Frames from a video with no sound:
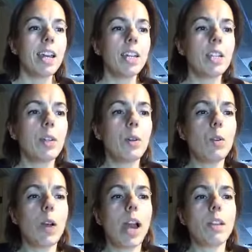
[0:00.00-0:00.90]

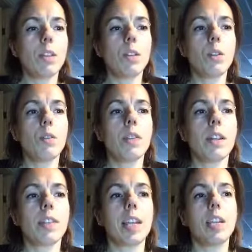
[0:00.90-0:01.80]
So how do you use
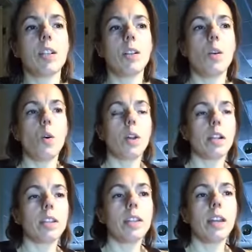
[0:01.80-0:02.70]
essential
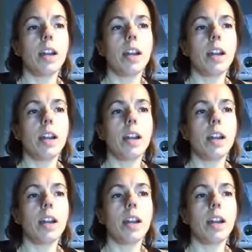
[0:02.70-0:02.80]
oils?